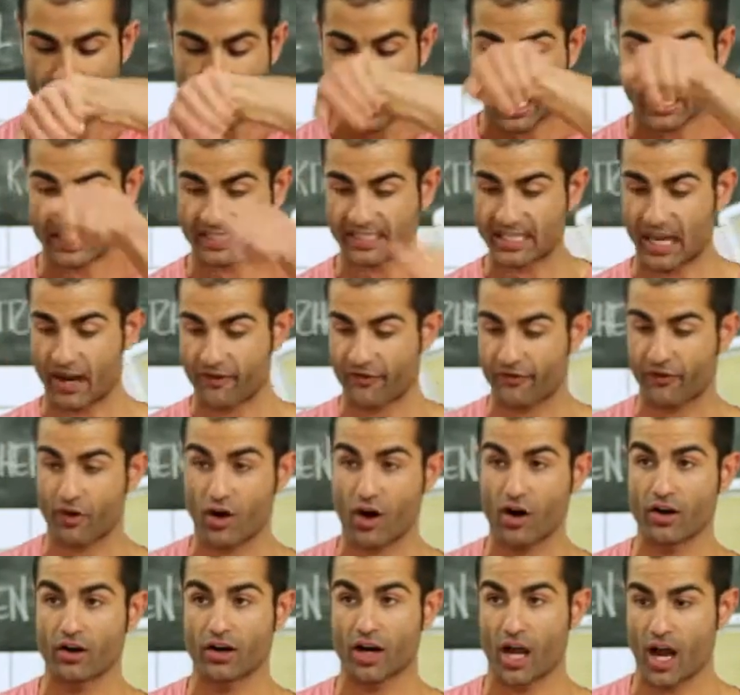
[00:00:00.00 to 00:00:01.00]

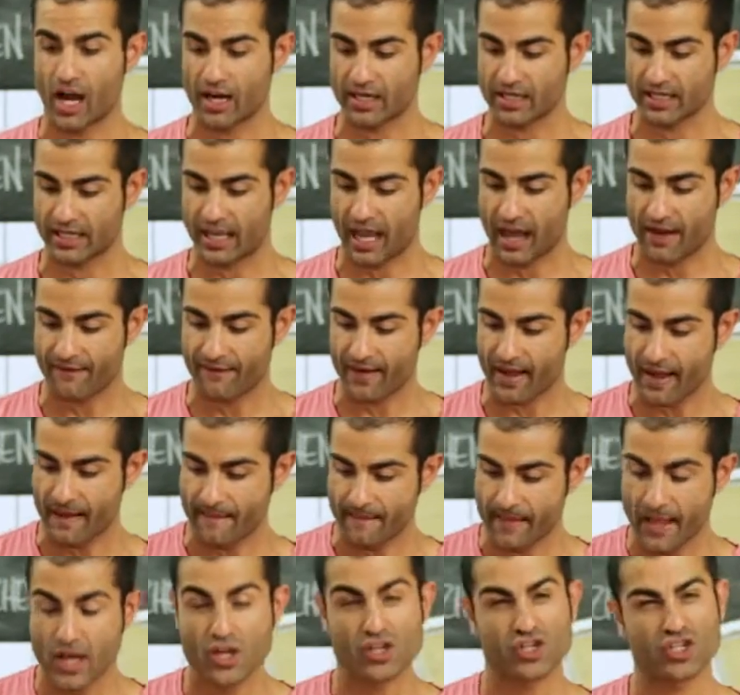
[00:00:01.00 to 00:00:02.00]
saffron light agave.
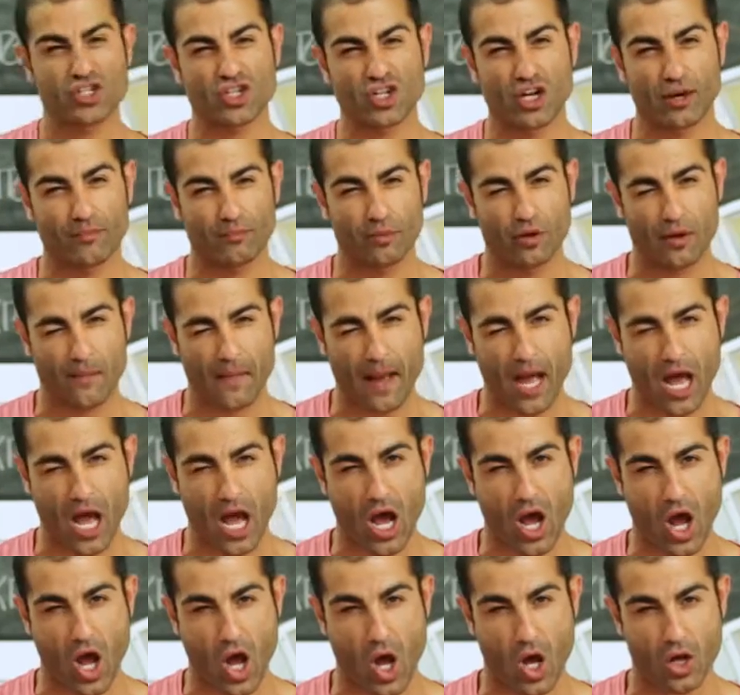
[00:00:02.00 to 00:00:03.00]
Just gonna put
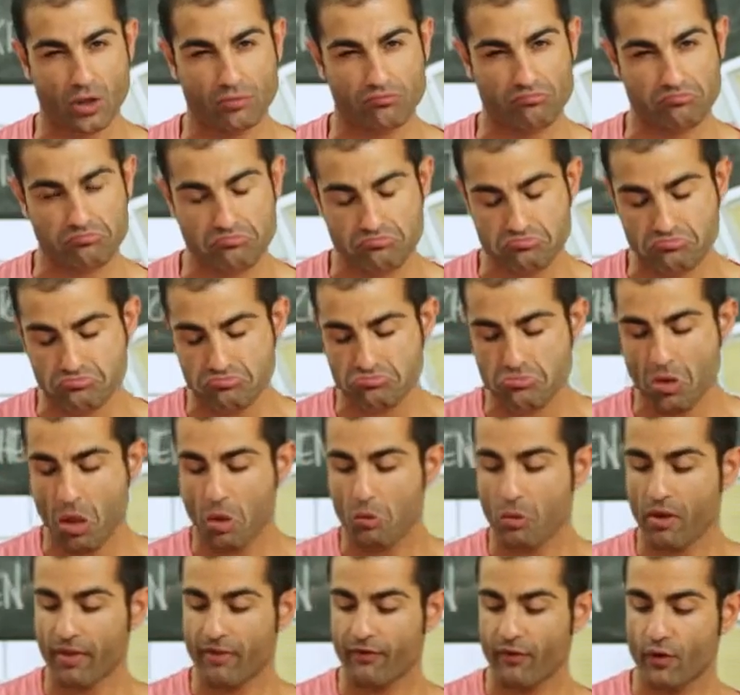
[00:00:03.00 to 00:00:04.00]
about
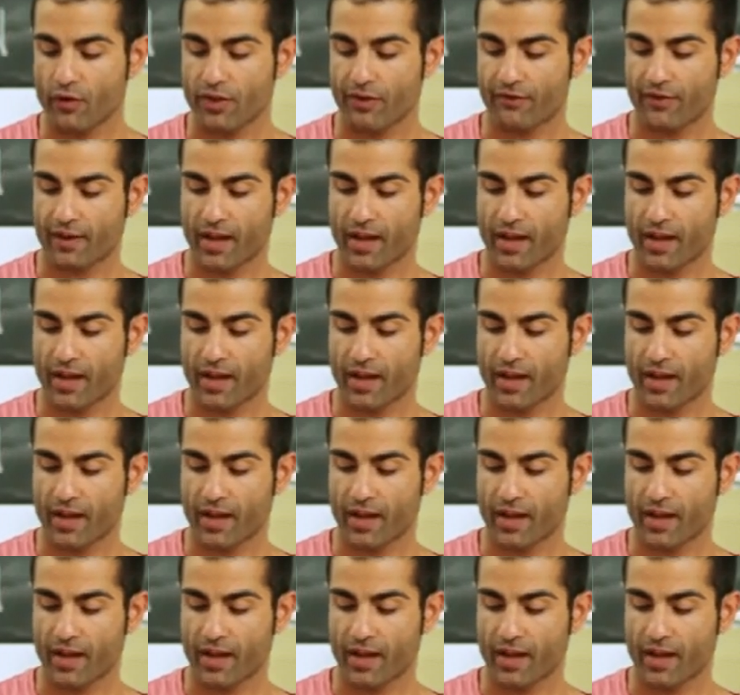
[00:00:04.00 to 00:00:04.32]
1/4